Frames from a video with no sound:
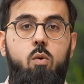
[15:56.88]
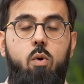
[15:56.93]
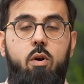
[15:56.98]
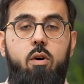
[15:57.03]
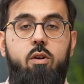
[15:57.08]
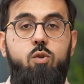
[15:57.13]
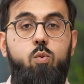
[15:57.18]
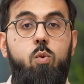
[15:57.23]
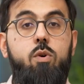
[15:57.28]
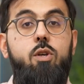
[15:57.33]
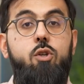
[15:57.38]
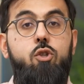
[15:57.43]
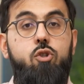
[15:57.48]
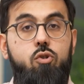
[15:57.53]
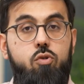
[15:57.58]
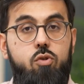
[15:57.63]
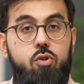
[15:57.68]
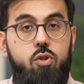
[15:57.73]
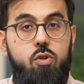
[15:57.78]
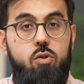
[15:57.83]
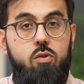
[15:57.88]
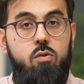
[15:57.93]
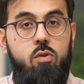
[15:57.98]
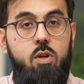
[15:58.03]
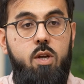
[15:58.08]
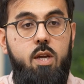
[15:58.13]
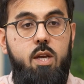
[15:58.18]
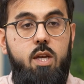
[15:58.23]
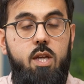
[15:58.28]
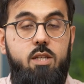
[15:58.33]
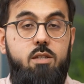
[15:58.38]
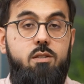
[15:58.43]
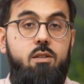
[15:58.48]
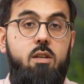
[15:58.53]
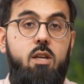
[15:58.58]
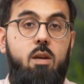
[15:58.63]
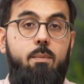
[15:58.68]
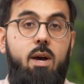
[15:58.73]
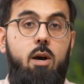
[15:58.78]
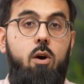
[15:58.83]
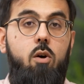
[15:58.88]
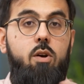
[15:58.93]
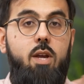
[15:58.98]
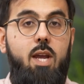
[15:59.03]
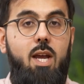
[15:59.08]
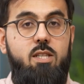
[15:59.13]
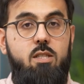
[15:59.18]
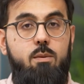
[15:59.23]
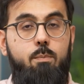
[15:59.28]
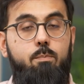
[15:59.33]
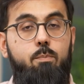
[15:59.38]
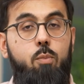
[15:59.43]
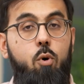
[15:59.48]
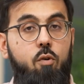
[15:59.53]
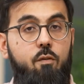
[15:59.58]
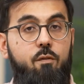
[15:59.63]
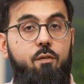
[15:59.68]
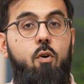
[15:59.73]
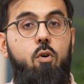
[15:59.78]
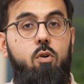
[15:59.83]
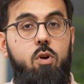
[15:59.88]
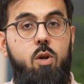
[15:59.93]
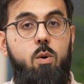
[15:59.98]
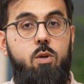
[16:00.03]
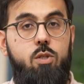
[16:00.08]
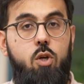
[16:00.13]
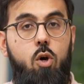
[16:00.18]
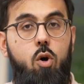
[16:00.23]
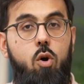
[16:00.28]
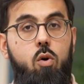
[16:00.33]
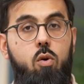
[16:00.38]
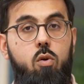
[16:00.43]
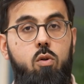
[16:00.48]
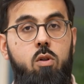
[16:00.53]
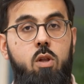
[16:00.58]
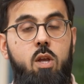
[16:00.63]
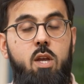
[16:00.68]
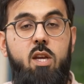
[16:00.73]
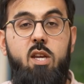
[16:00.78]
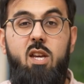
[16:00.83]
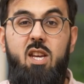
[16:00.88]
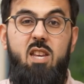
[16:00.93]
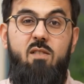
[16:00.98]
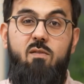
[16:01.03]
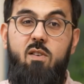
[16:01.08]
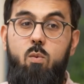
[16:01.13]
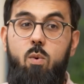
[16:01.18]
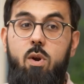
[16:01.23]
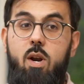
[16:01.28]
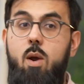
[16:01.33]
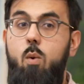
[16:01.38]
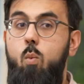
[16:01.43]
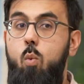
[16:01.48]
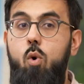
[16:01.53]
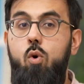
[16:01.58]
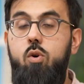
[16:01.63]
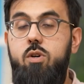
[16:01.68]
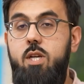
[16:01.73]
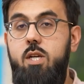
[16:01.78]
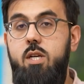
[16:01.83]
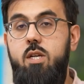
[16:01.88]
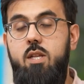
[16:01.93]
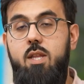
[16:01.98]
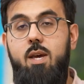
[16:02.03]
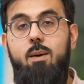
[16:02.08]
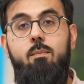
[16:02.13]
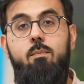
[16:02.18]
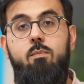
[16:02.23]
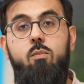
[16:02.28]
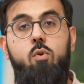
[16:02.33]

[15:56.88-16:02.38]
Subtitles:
Whereas what they should do is think about, okay, as a portfolio as a whole, even when I walked into that